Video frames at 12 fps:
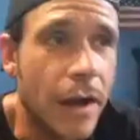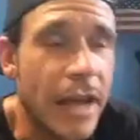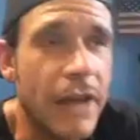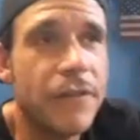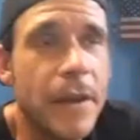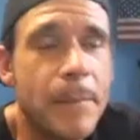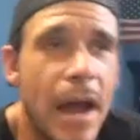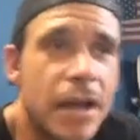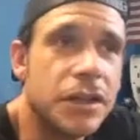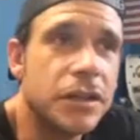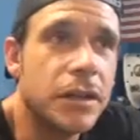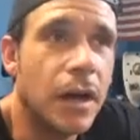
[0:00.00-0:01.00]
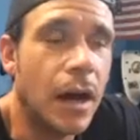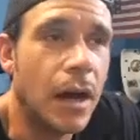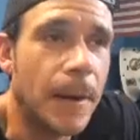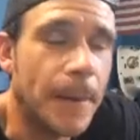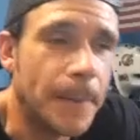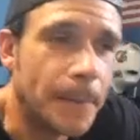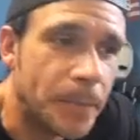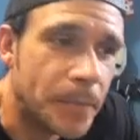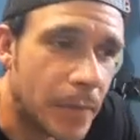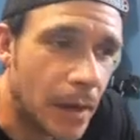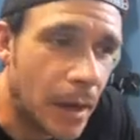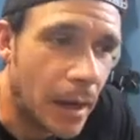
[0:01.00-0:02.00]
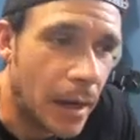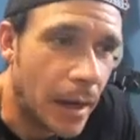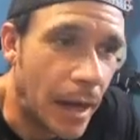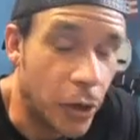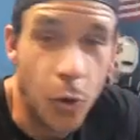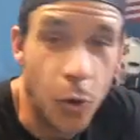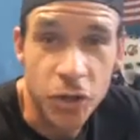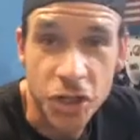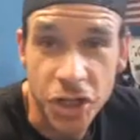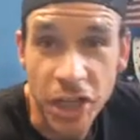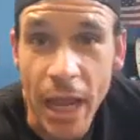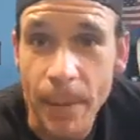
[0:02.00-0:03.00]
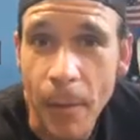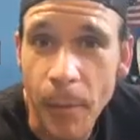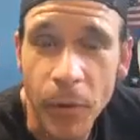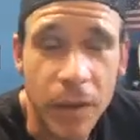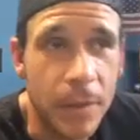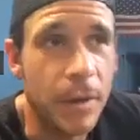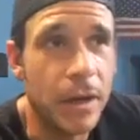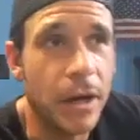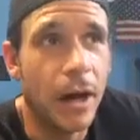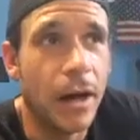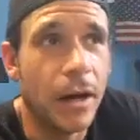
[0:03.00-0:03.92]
Can't Fake Passion, I don't know where she came up with it, but